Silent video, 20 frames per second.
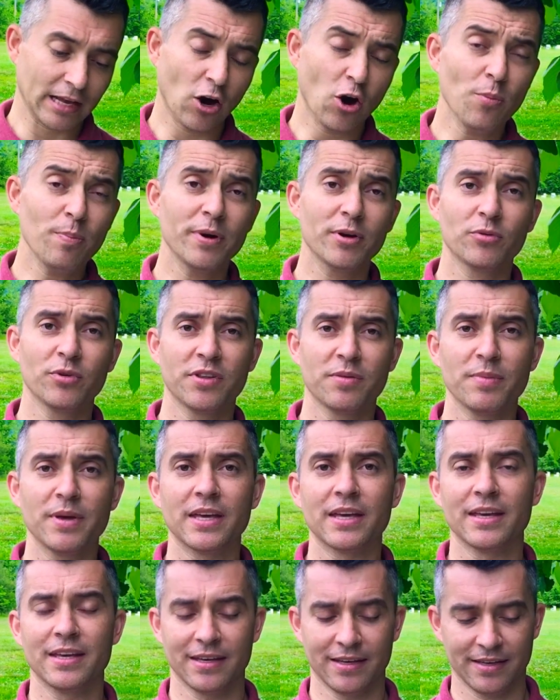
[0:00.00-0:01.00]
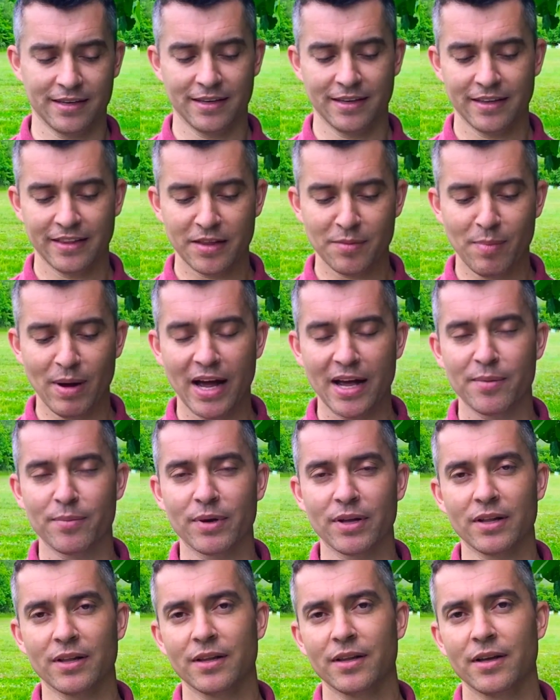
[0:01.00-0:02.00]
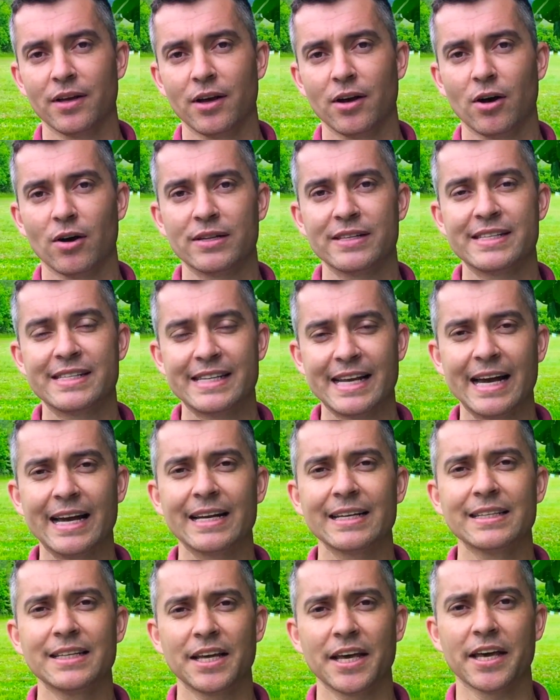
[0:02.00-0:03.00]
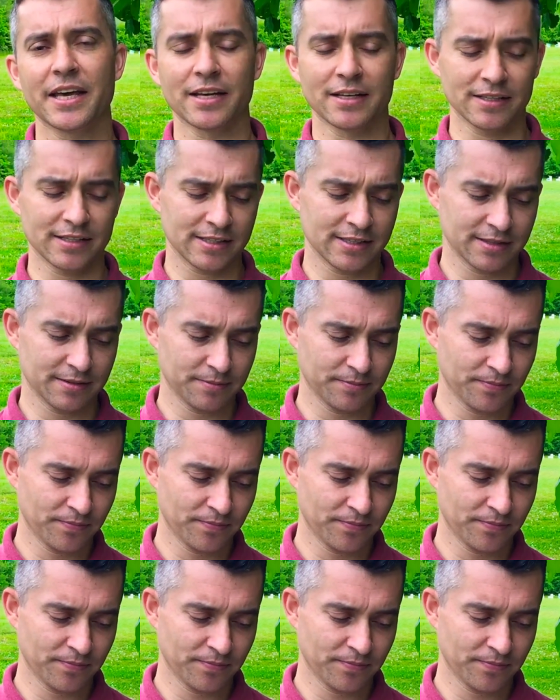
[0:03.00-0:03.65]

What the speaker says: Open with me the Bible on 2 Kings